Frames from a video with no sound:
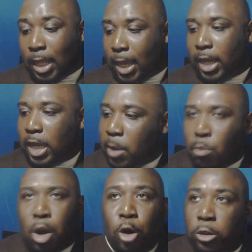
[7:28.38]
like,
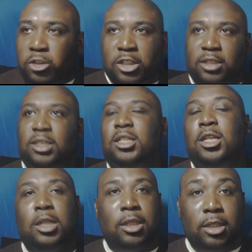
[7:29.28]
emotions,
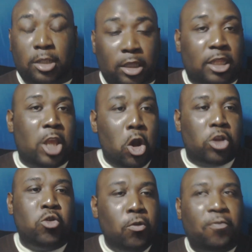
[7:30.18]
and
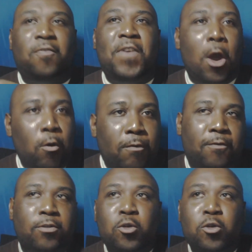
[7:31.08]
you felt